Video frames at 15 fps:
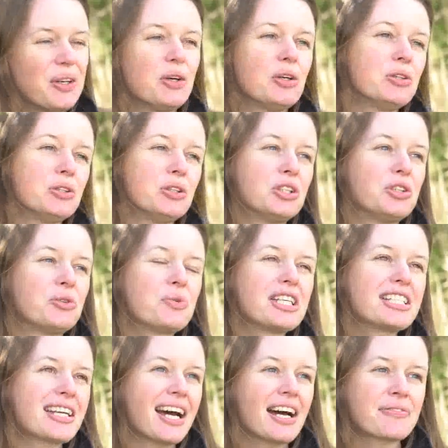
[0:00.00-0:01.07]
Oh,
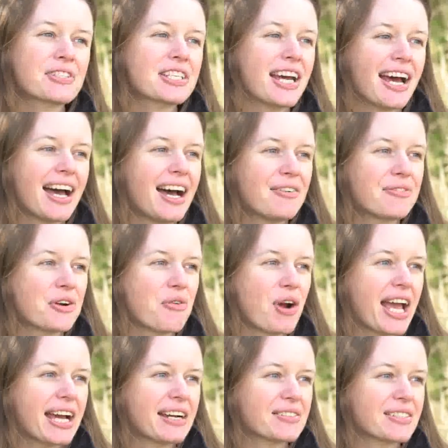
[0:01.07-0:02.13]
we'd have to have
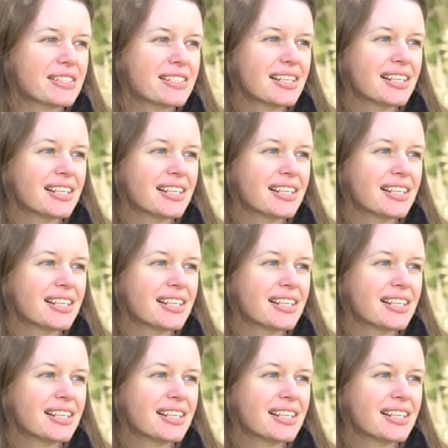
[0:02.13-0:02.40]
around